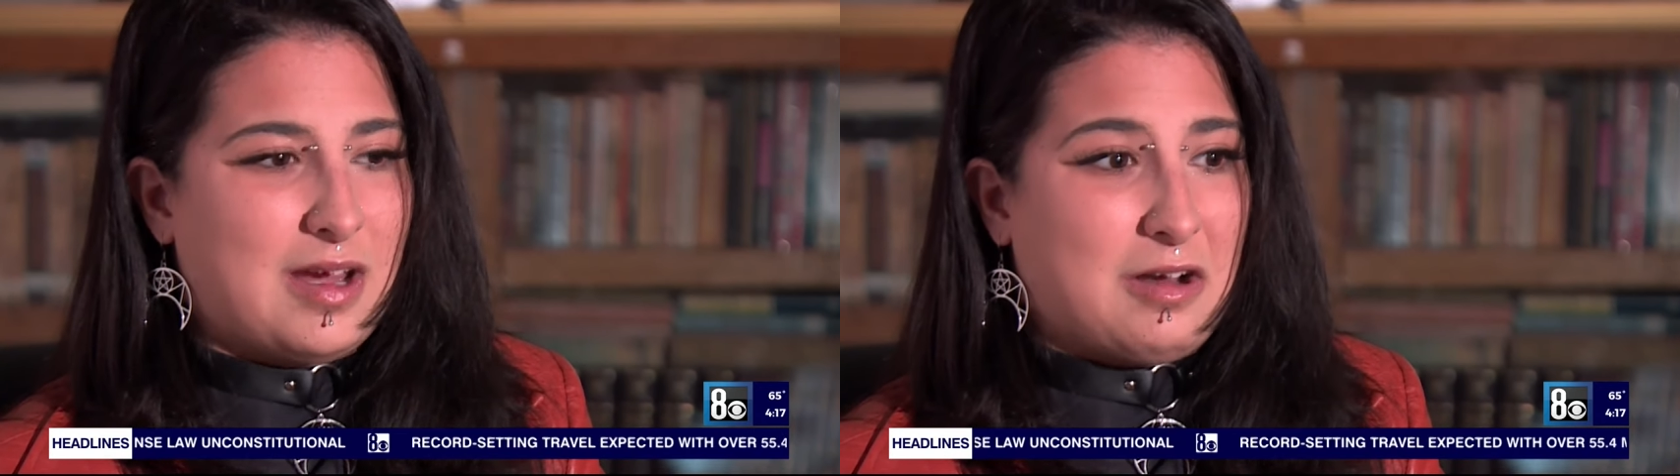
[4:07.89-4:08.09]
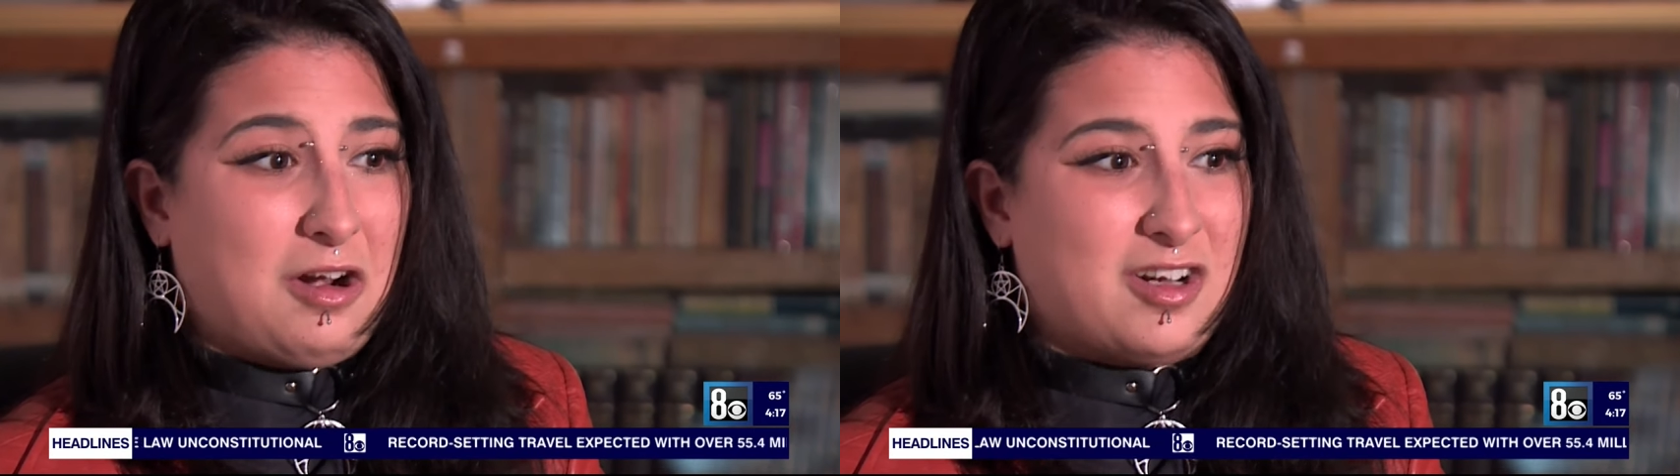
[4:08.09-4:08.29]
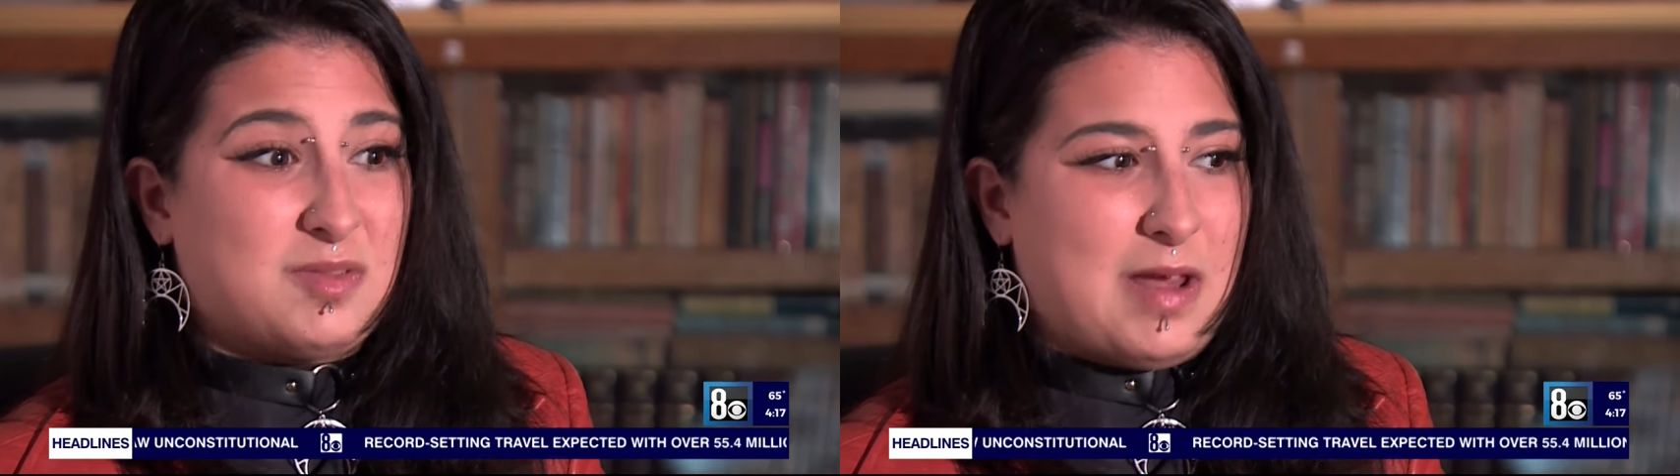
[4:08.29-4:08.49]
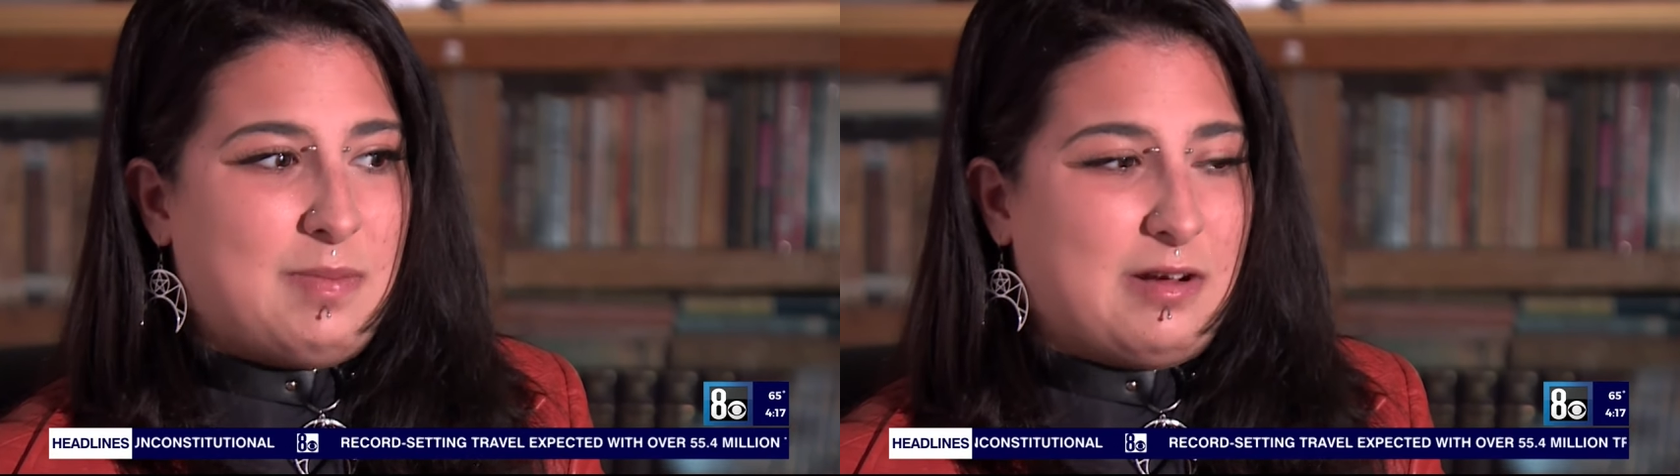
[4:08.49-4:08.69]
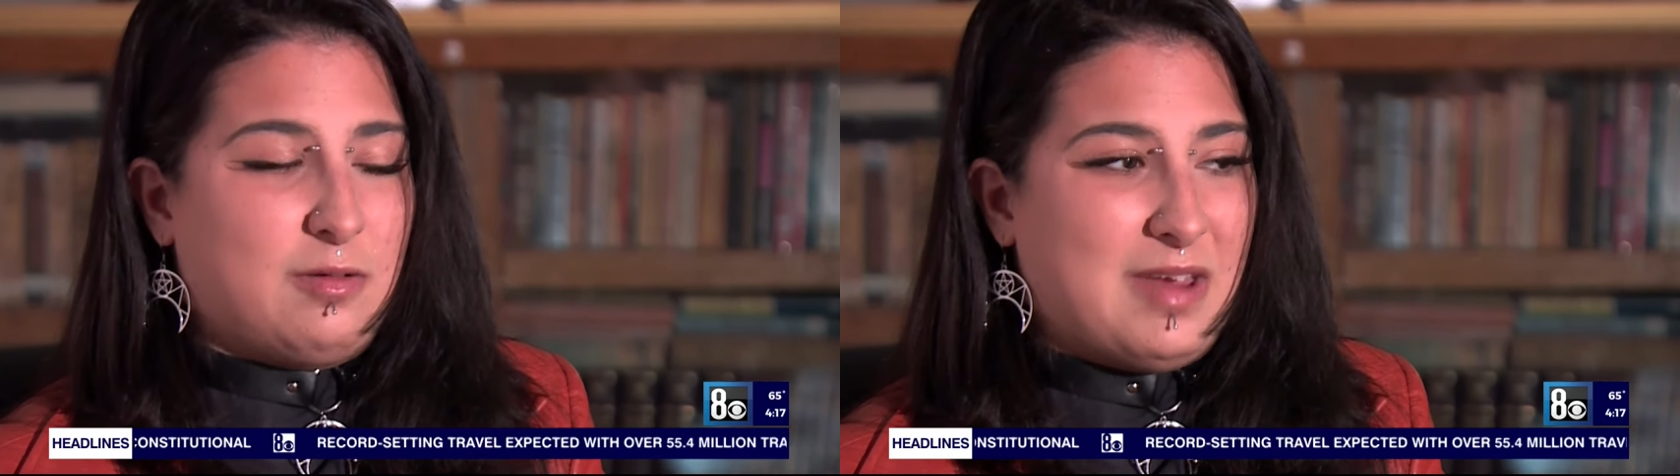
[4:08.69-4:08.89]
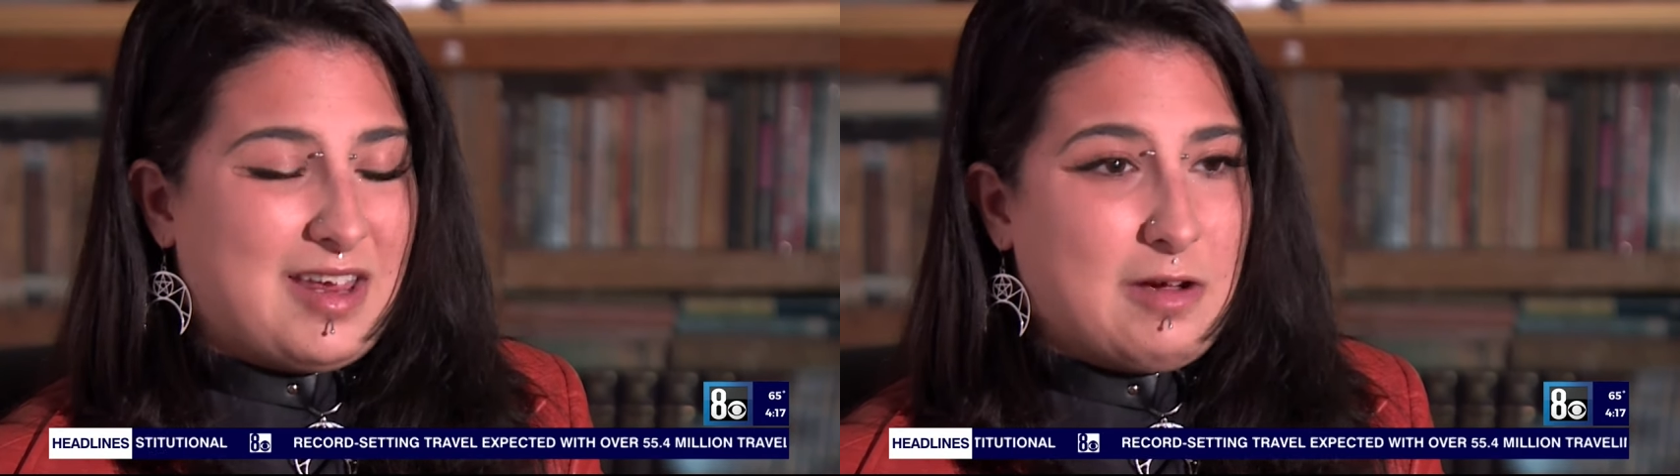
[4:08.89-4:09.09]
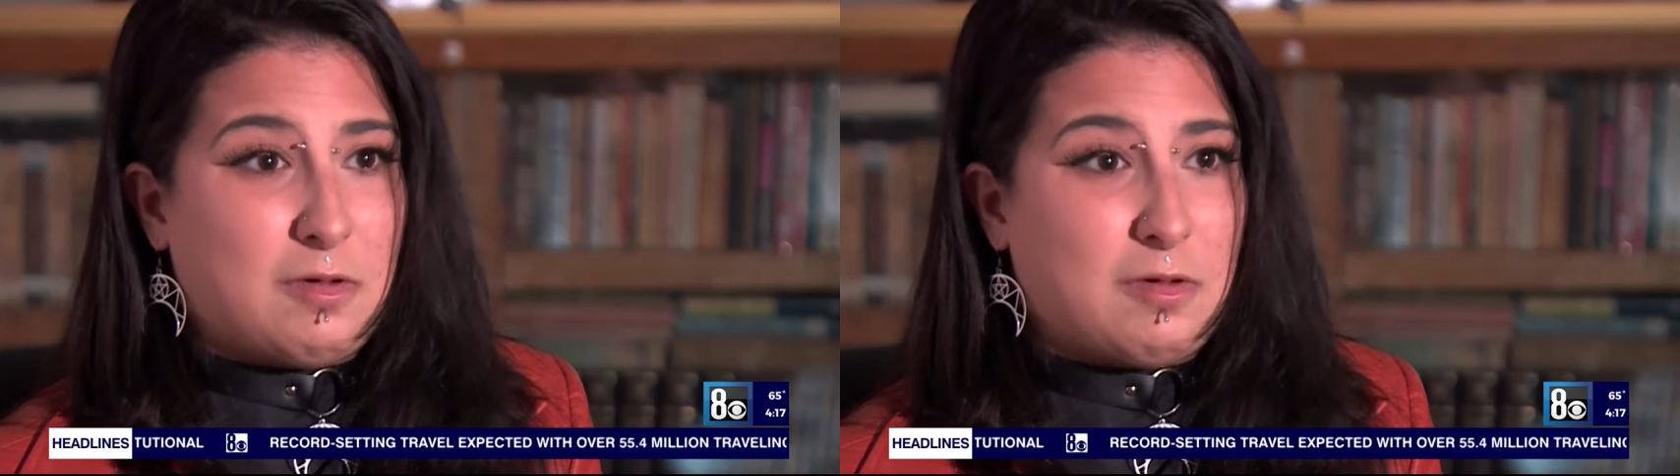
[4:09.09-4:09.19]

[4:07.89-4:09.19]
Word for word: it hurts, maybe it'll make it